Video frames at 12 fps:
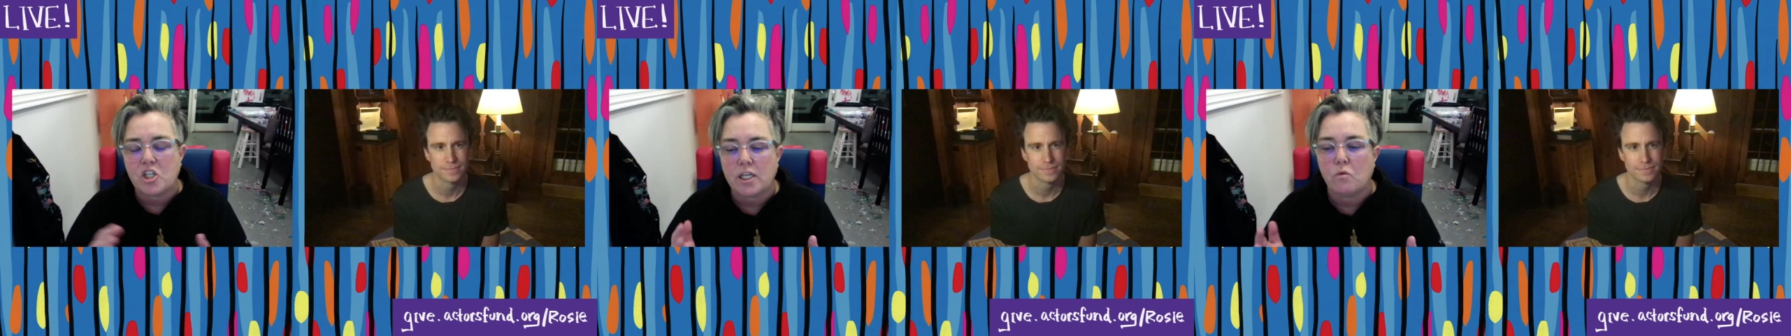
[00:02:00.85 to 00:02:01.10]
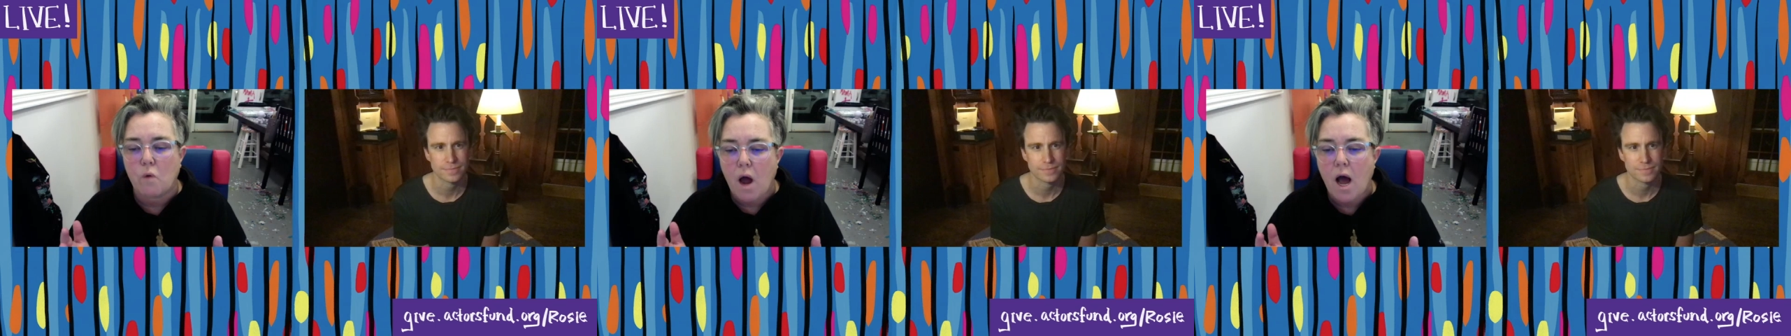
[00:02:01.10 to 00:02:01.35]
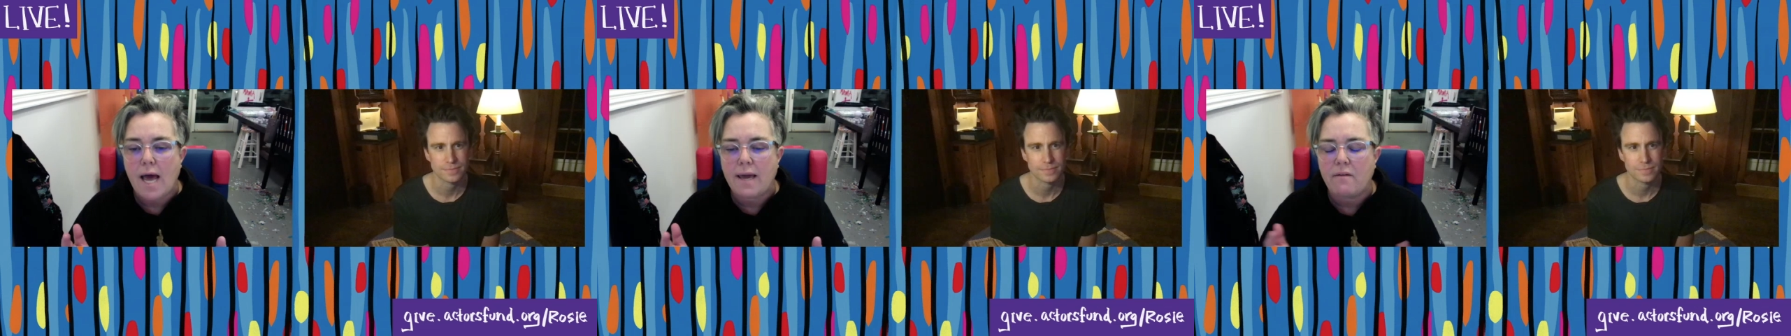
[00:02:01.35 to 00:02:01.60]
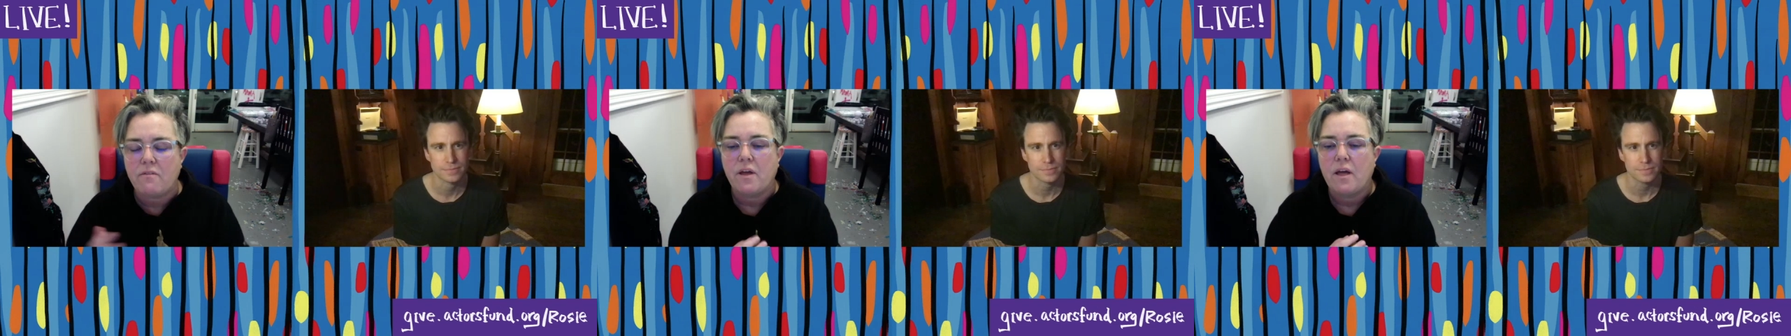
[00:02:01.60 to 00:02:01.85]
Speaker 1: arrive,
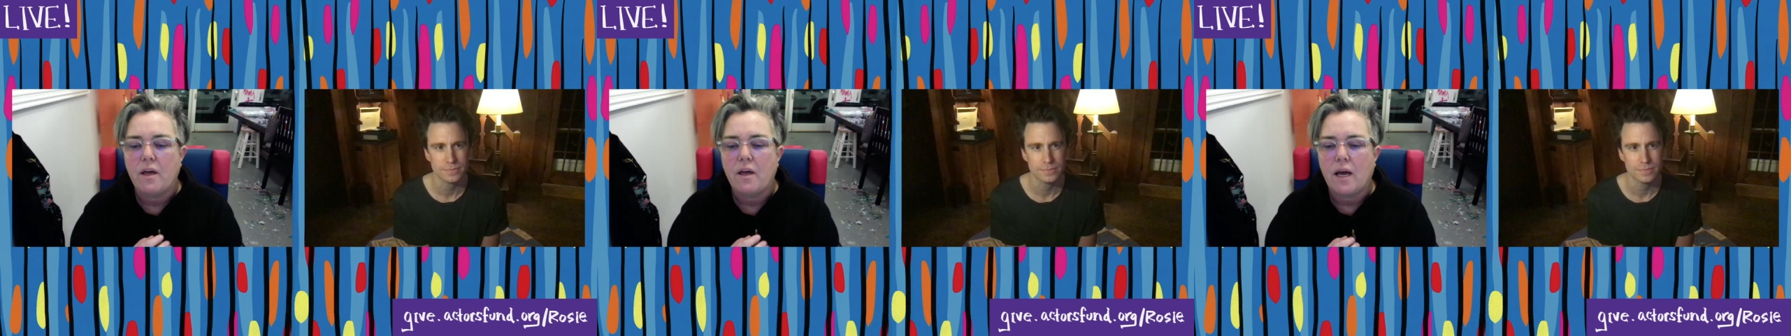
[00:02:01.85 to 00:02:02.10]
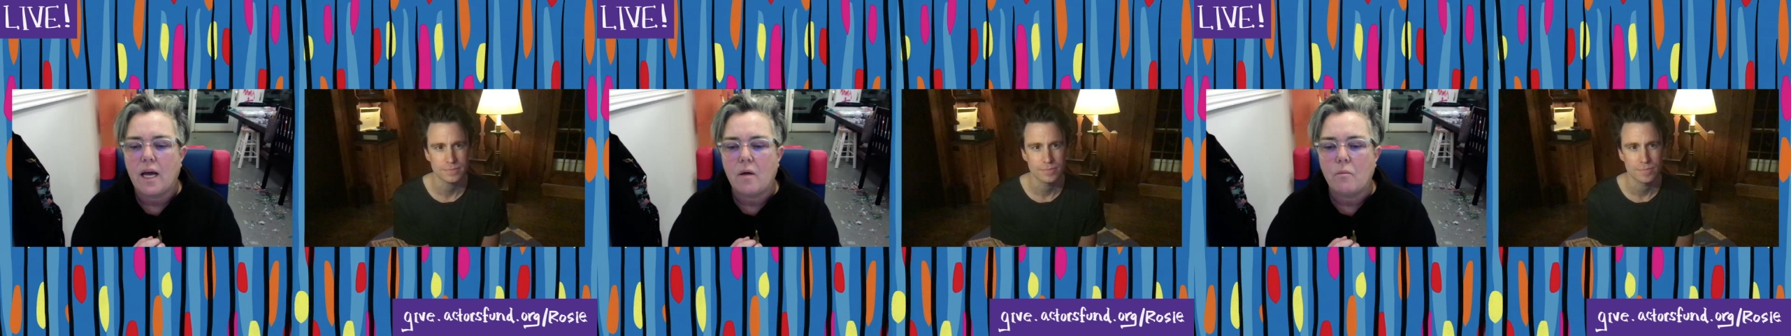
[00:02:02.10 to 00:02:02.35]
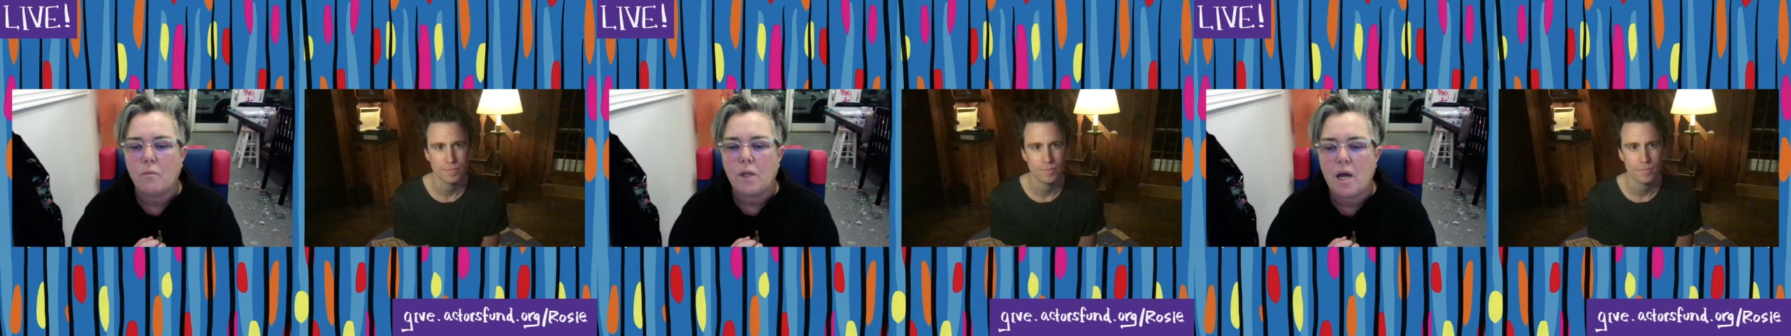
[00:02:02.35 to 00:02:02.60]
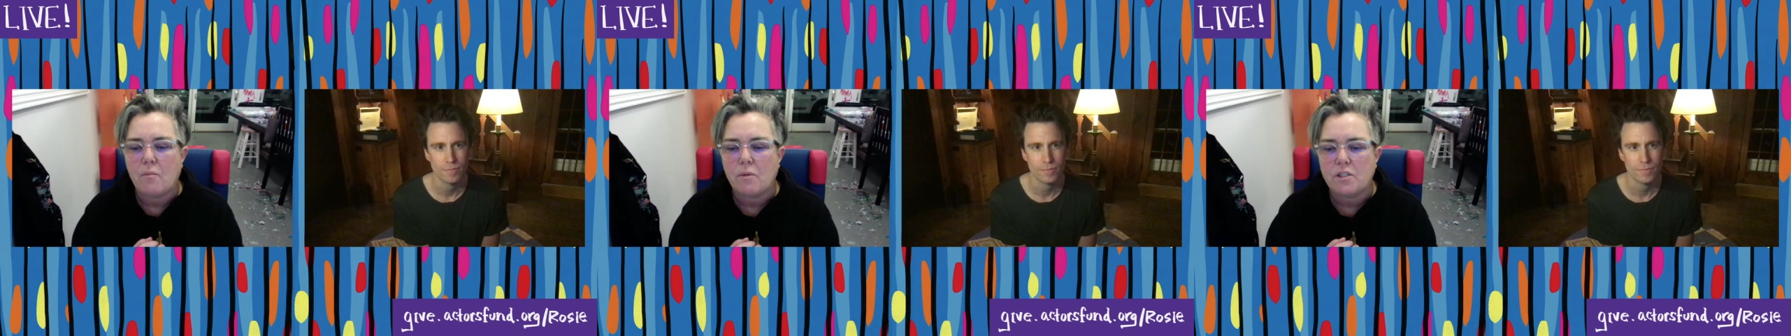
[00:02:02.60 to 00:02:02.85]
um, the
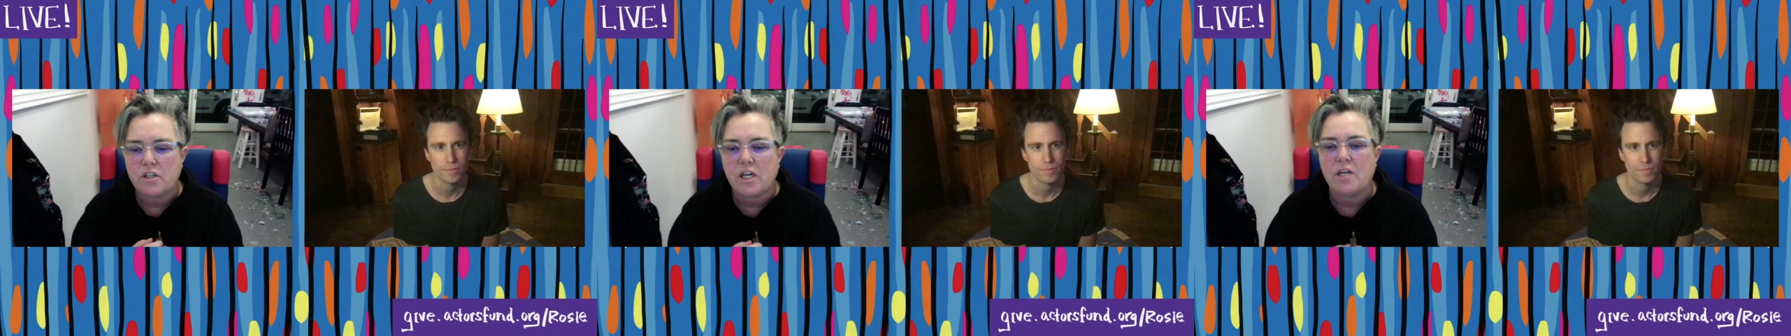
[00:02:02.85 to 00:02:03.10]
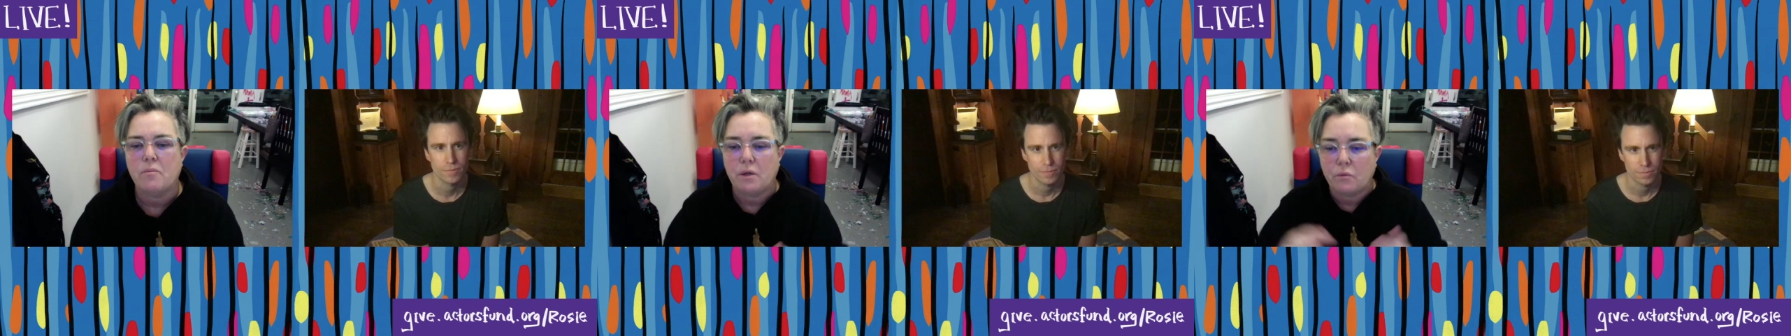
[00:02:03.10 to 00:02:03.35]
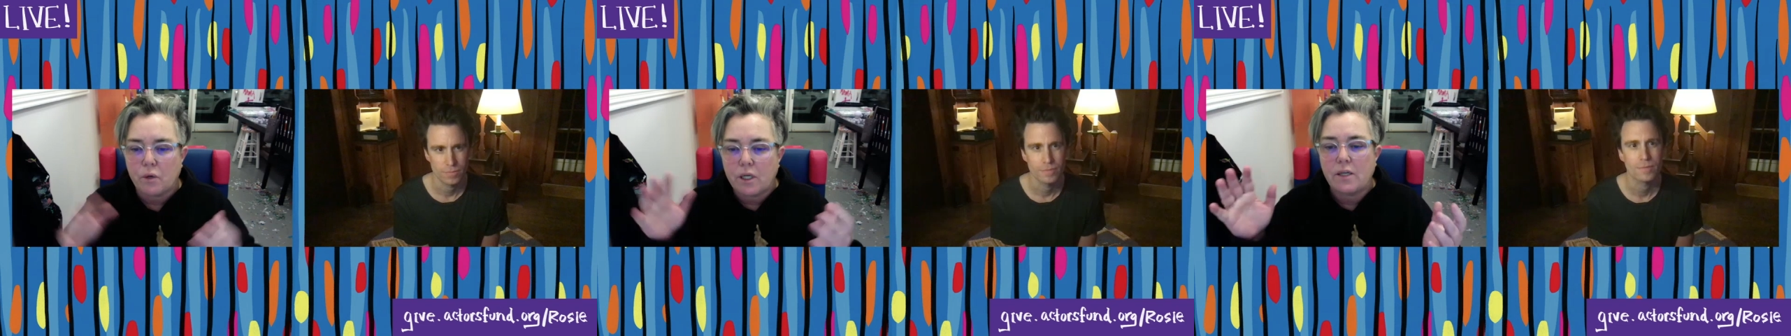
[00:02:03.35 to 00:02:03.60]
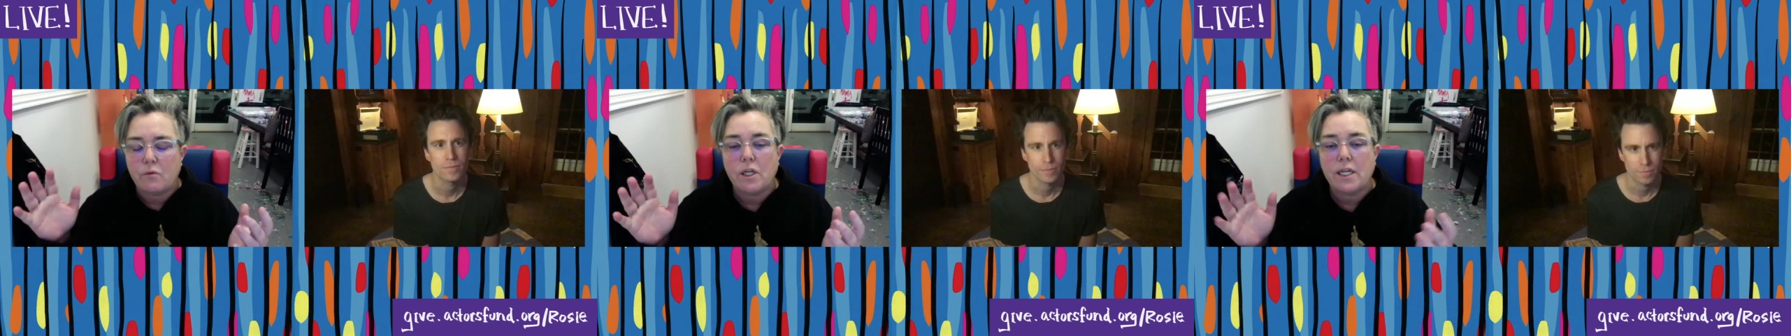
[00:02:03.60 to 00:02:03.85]
numbers are going to be really,
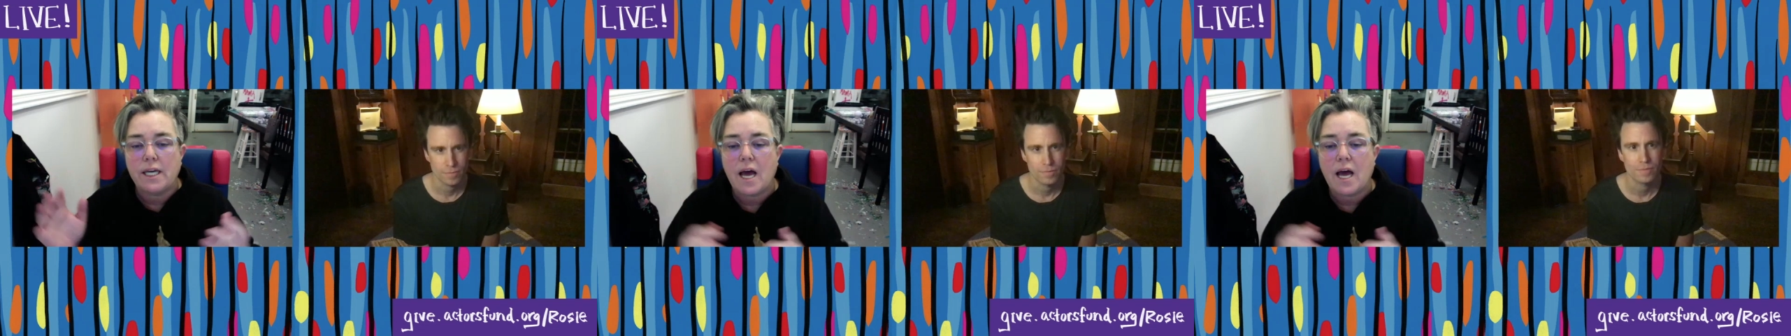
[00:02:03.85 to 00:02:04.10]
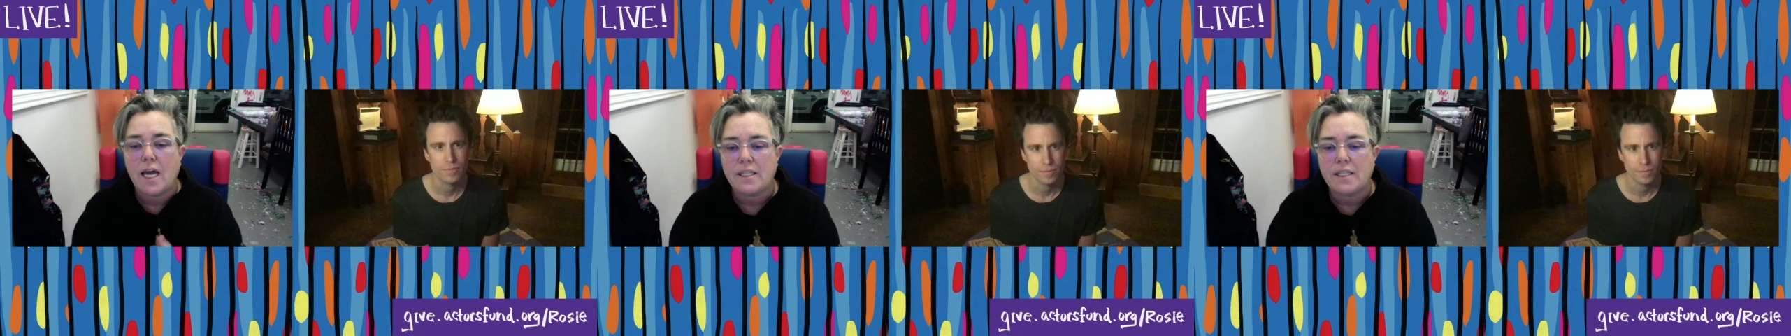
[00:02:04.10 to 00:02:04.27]
really high.